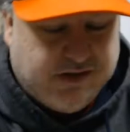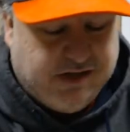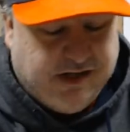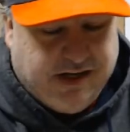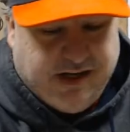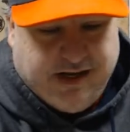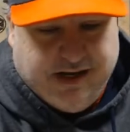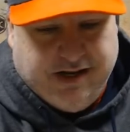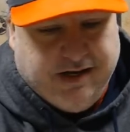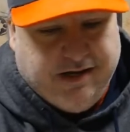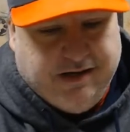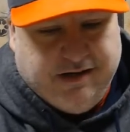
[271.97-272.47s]

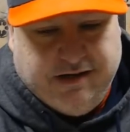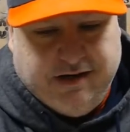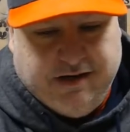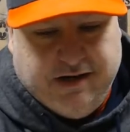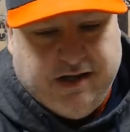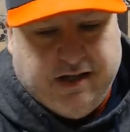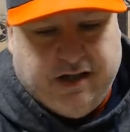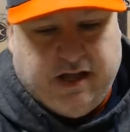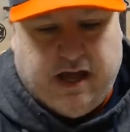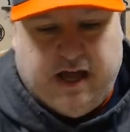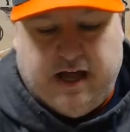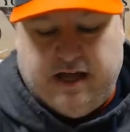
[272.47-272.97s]
and
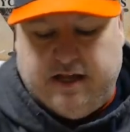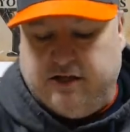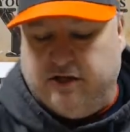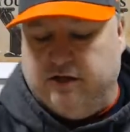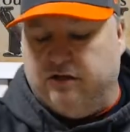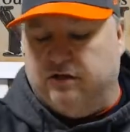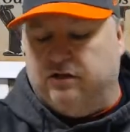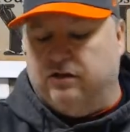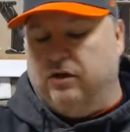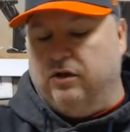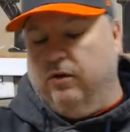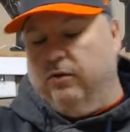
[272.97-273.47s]
I
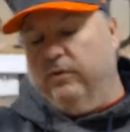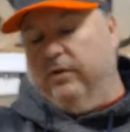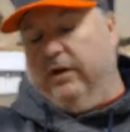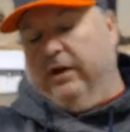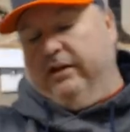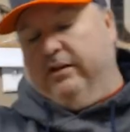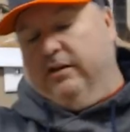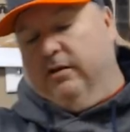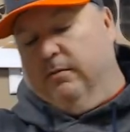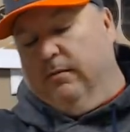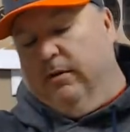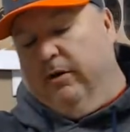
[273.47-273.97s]
just don't like
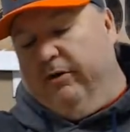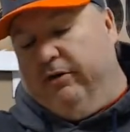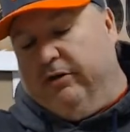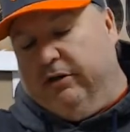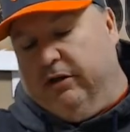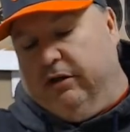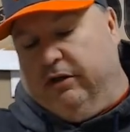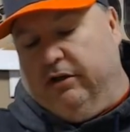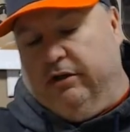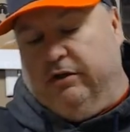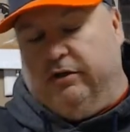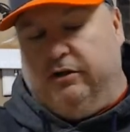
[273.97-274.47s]
the motion
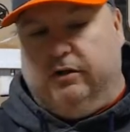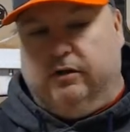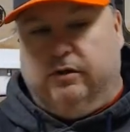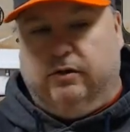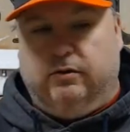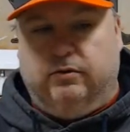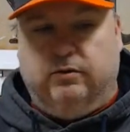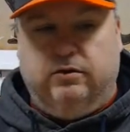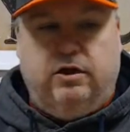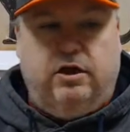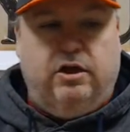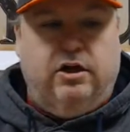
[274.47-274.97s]
control.
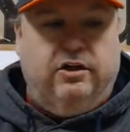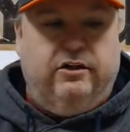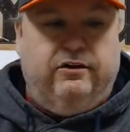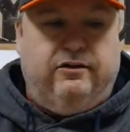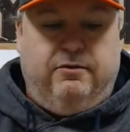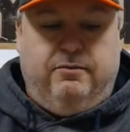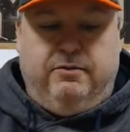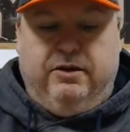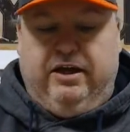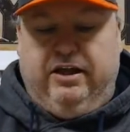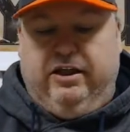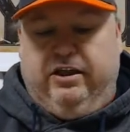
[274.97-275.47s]
To
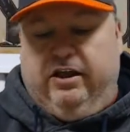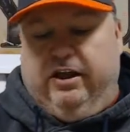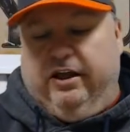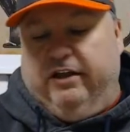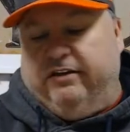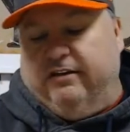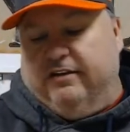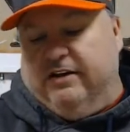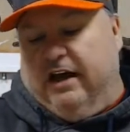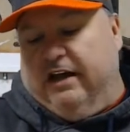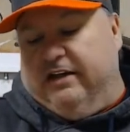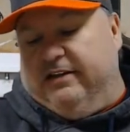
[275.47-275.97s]
me,
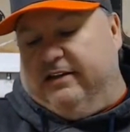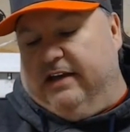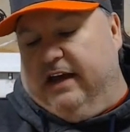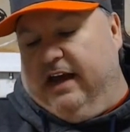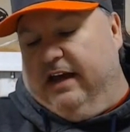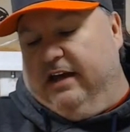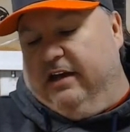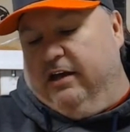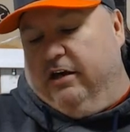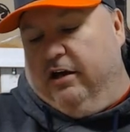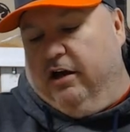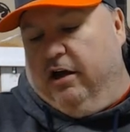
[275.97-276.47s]
it's not
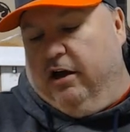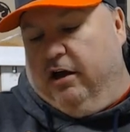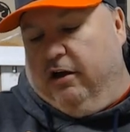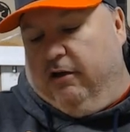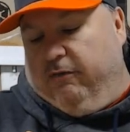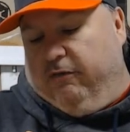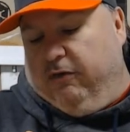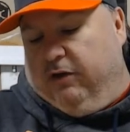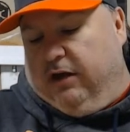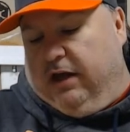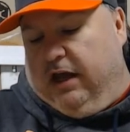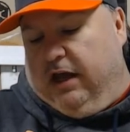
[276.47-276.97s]
tight enough.
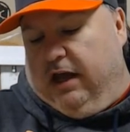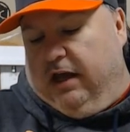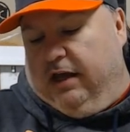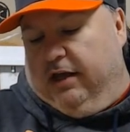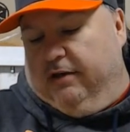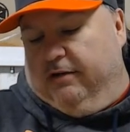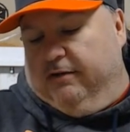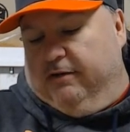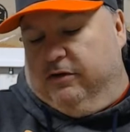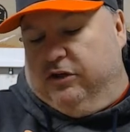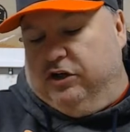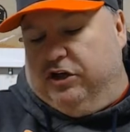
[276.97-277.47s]
You can't
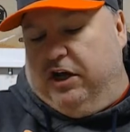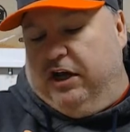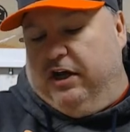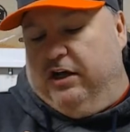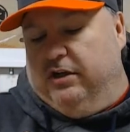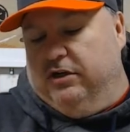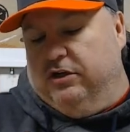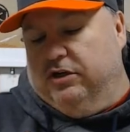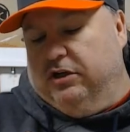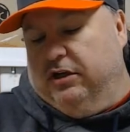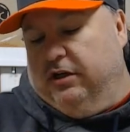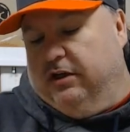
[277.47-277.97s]

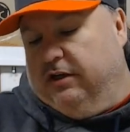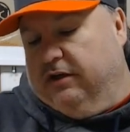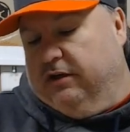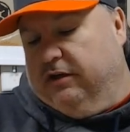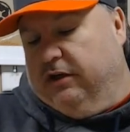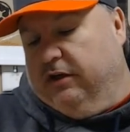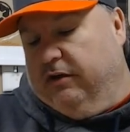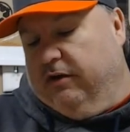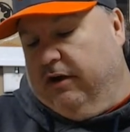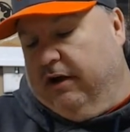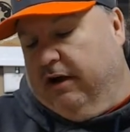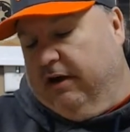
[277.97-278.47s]
change it. You
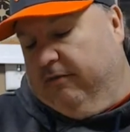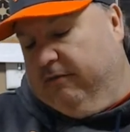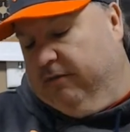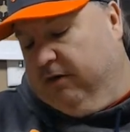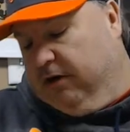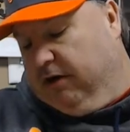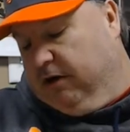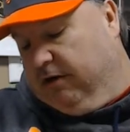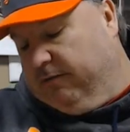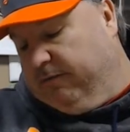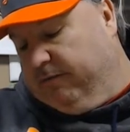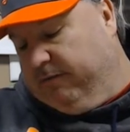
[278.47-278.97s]
don't have
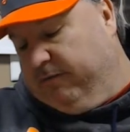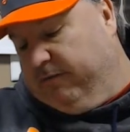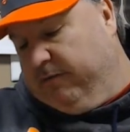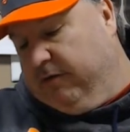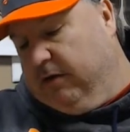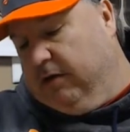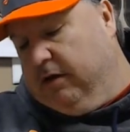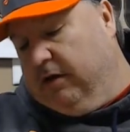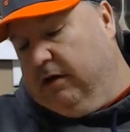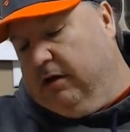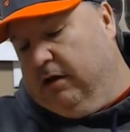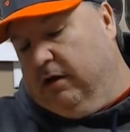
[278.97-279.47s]

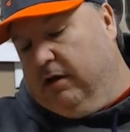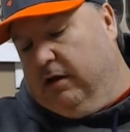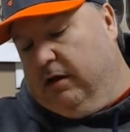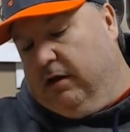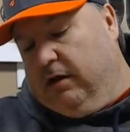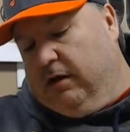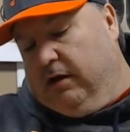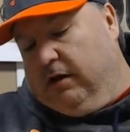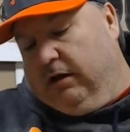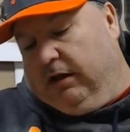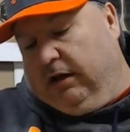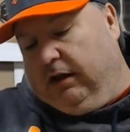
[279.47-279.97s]

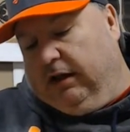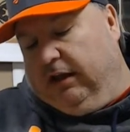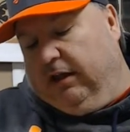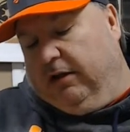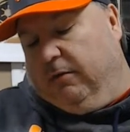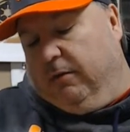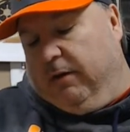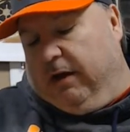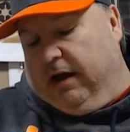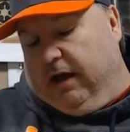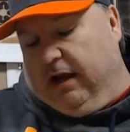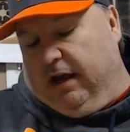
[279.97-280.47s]
enough
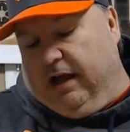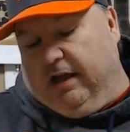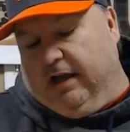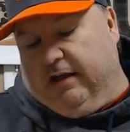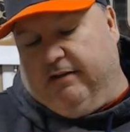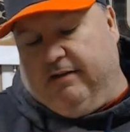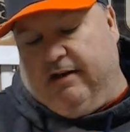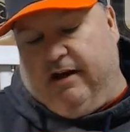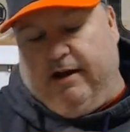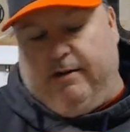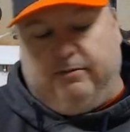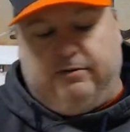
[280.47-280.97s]
leeway a lot of
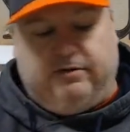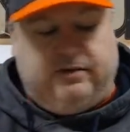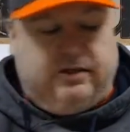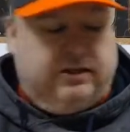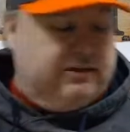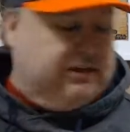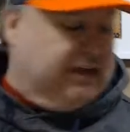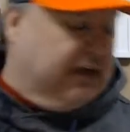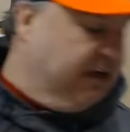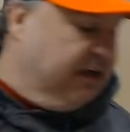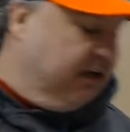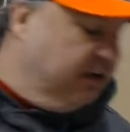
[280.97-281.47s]
times to
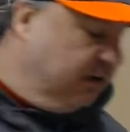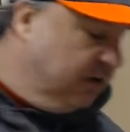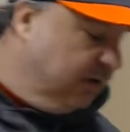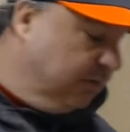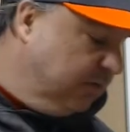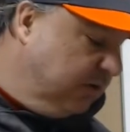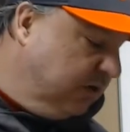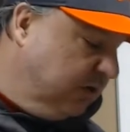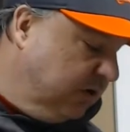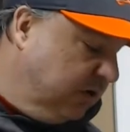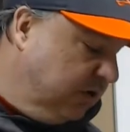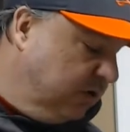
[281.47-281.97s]
tighten up
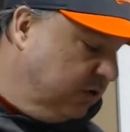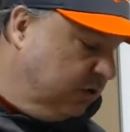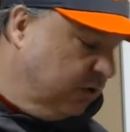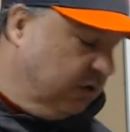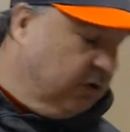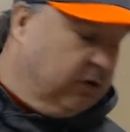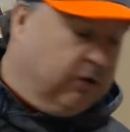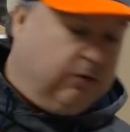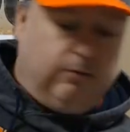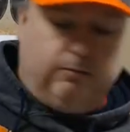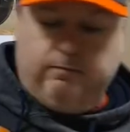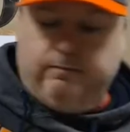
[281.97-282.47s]
the
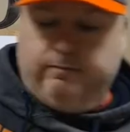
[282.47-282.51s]
control.